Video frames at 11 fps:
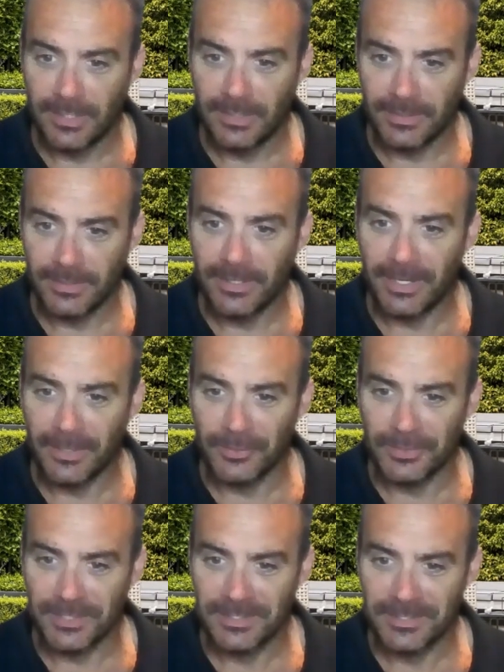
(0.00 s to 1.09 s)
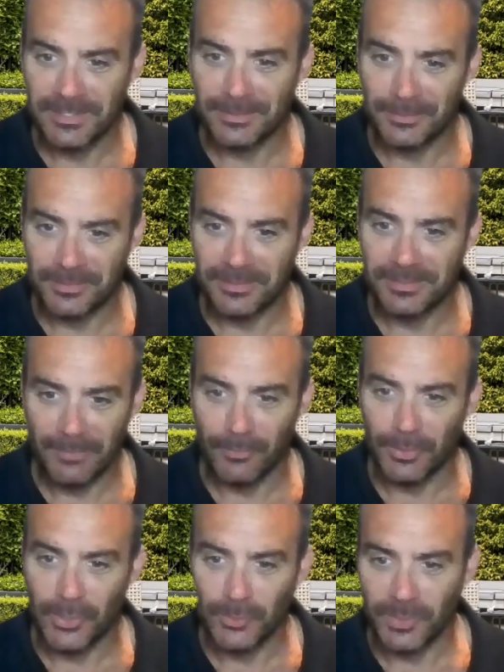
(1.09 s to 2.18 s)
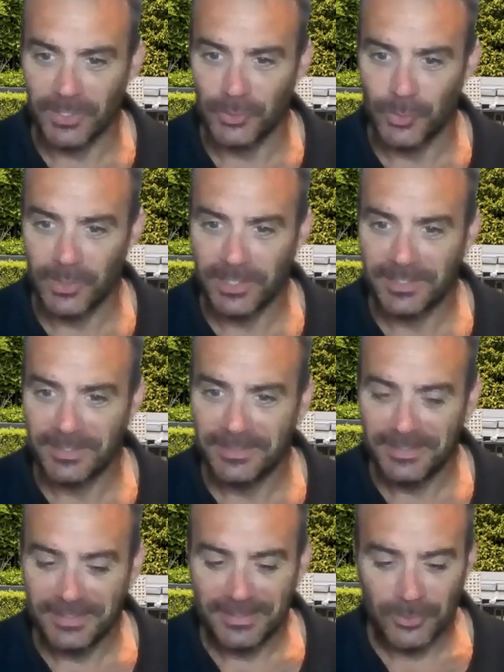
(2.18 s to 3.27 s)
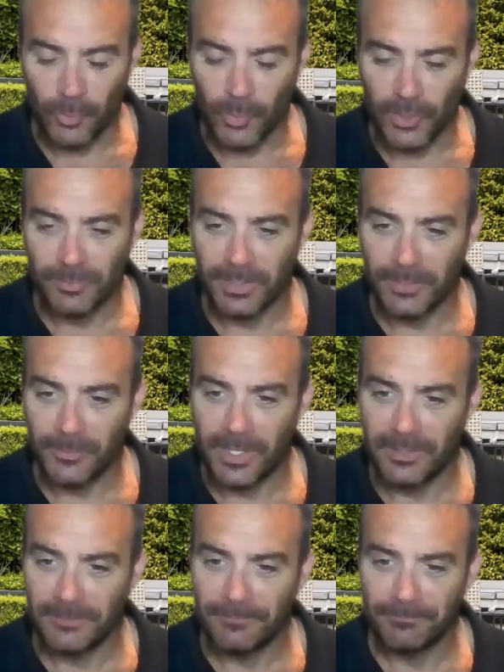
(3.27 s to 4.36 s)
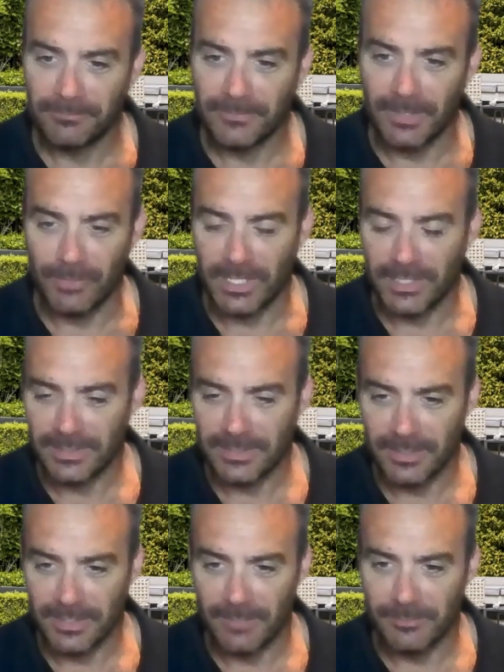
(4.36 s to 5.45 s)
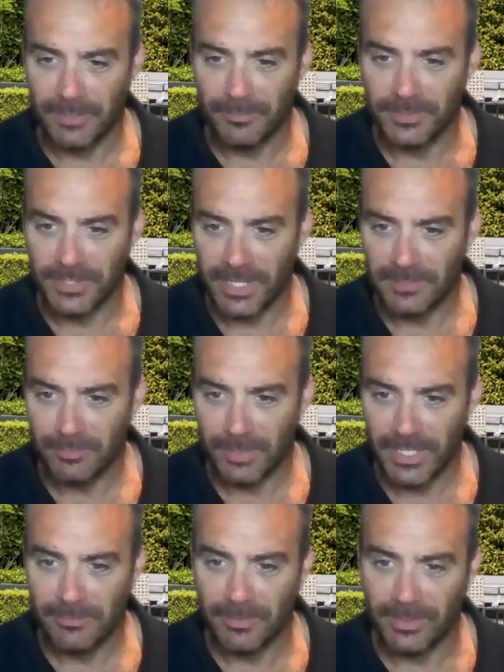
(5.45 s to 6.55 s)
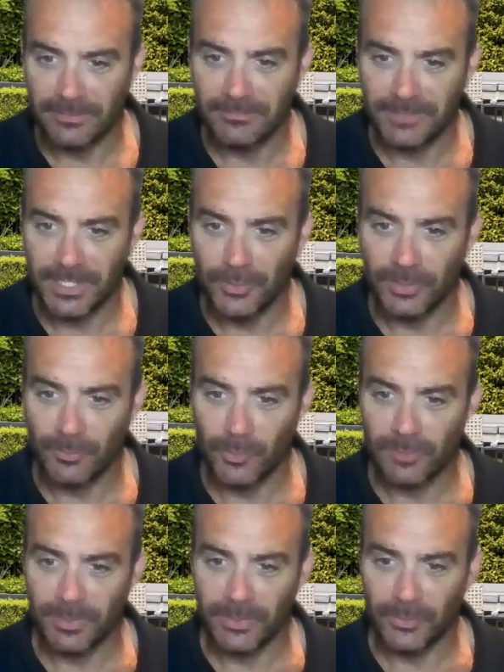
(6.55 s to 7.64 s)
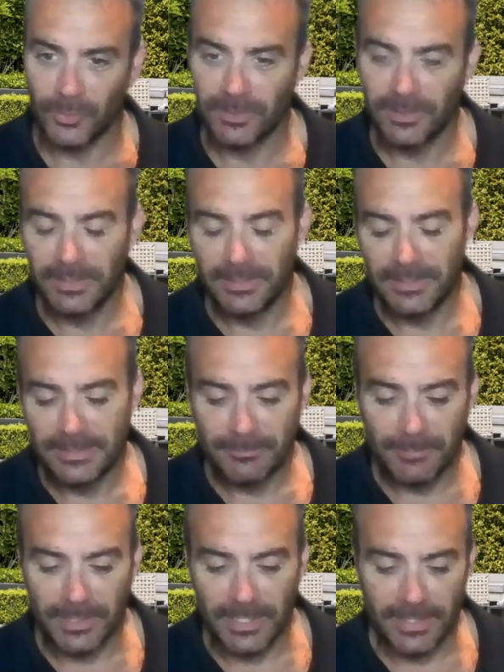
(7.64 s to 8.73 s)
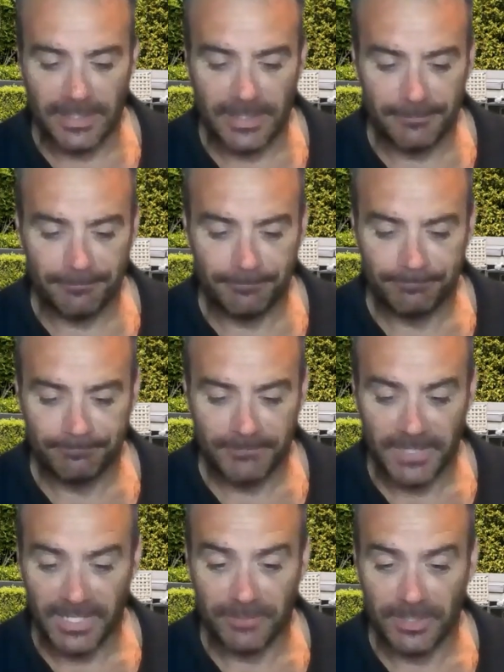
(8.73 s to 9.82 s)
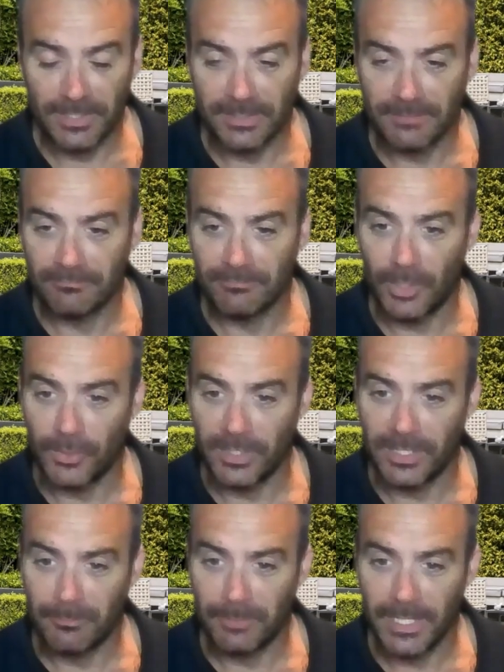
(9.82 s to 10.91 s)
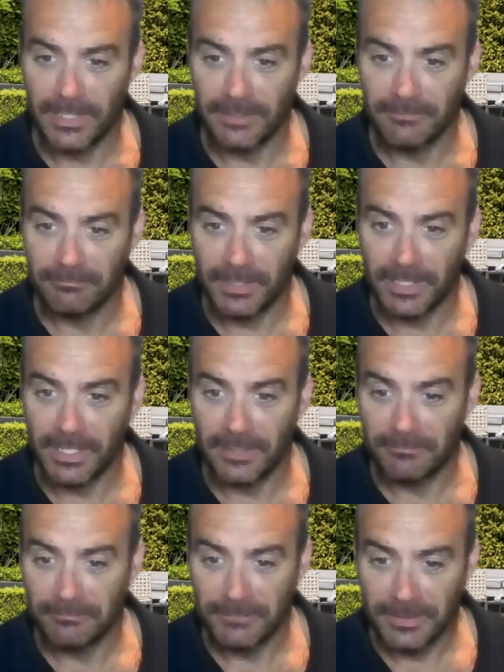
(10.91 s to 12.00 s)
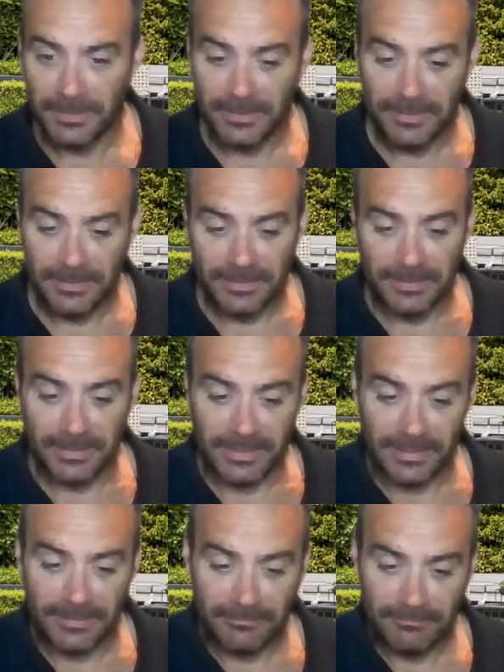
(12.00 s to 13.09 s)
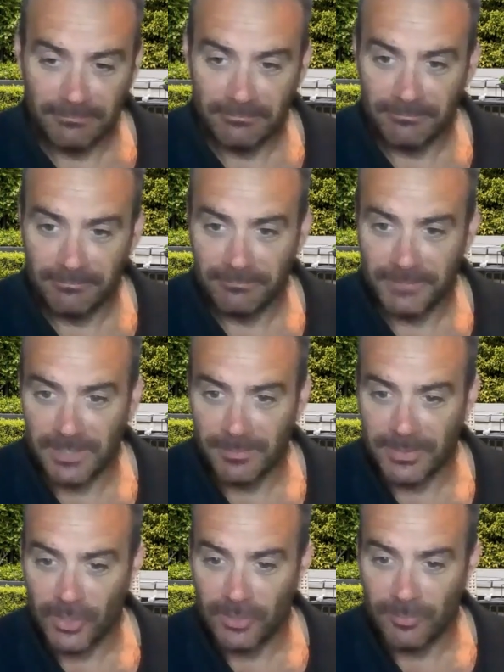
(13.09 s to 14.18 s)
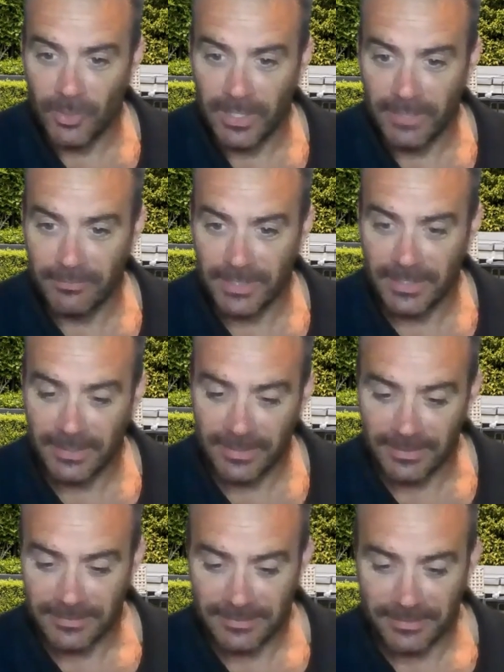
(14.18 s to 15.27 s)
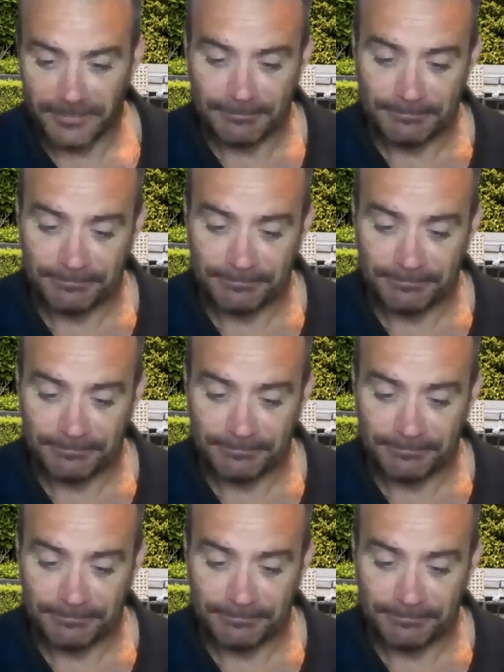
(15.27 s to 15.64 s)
I think, oh, how good is this? This is, everyone knows what they're doing. It all works pretty well. Every now and then something comes up and changes plans, but generally it works pretty good. But then, I just don't end up planning again. And then 6 months goes by and I haven't done anything. So